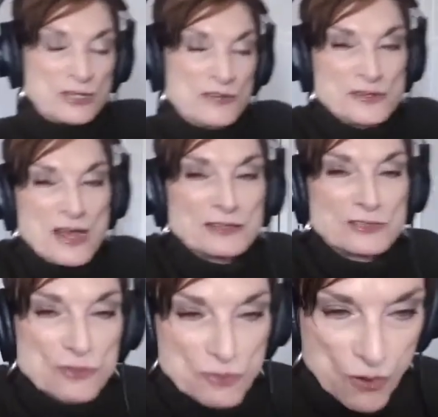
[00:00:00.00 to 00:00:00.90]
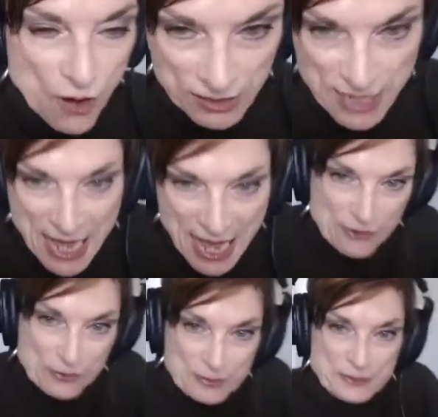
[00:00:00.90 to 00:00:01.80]
Even on a Zoom call,
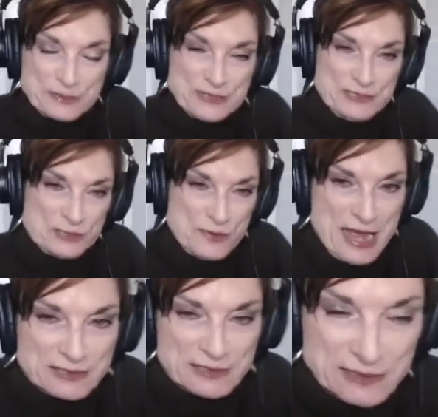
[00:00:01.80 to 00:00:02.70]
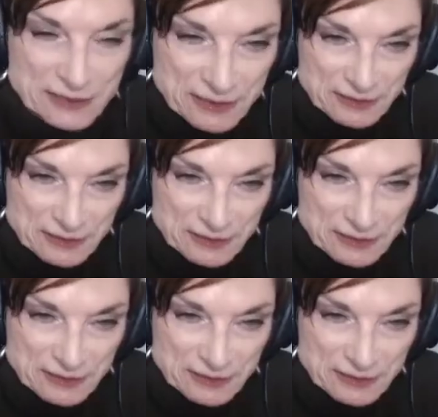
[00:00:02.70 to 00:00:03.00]
how are people interacting?